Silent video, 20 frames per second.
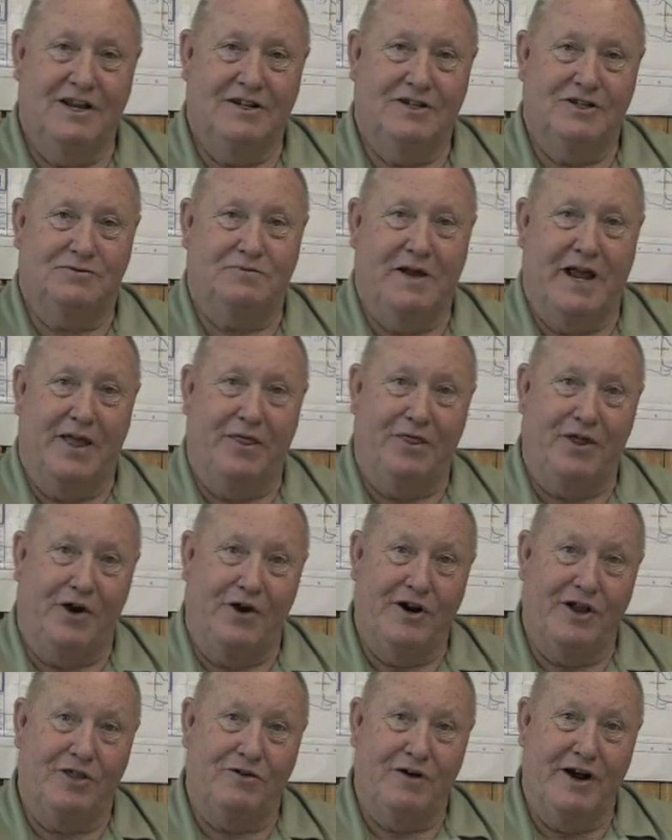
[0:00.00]
to spend
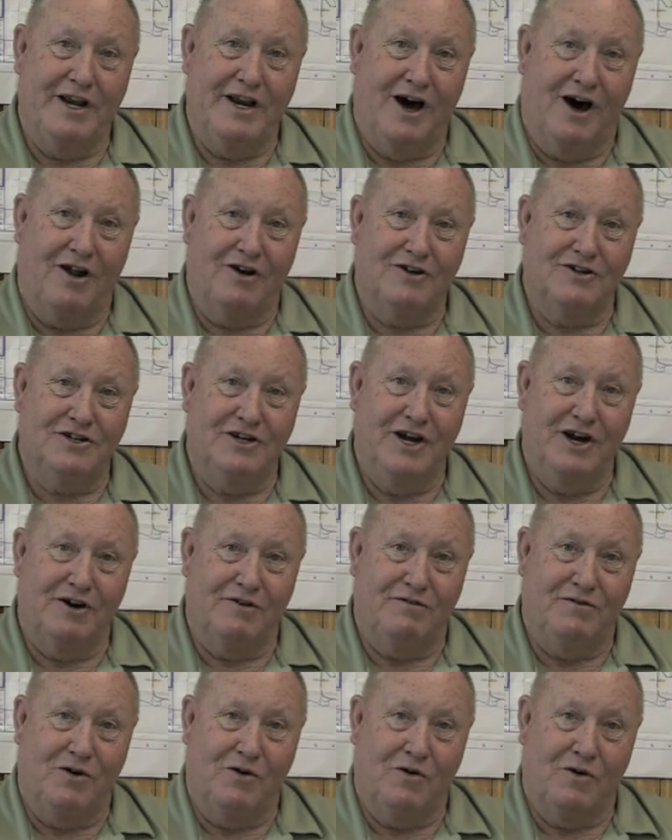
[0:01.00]
$33 a
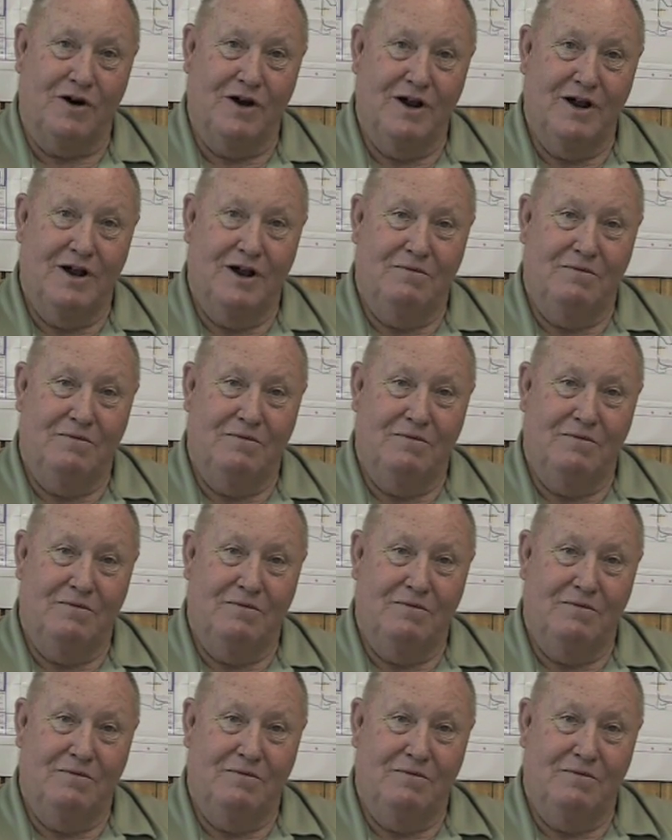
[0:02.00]
year for.